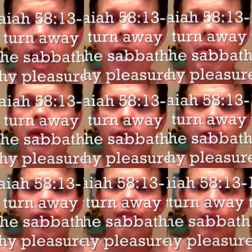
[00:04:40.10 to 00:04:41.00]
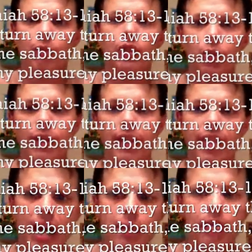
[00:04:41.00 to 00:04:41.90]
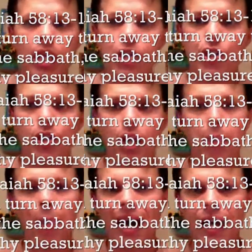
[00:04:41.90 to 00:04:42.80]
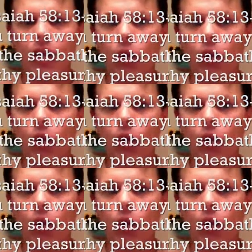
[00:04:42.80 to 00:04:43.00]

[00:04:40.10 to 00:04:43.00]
Sabbath, from doing thy pleasure on my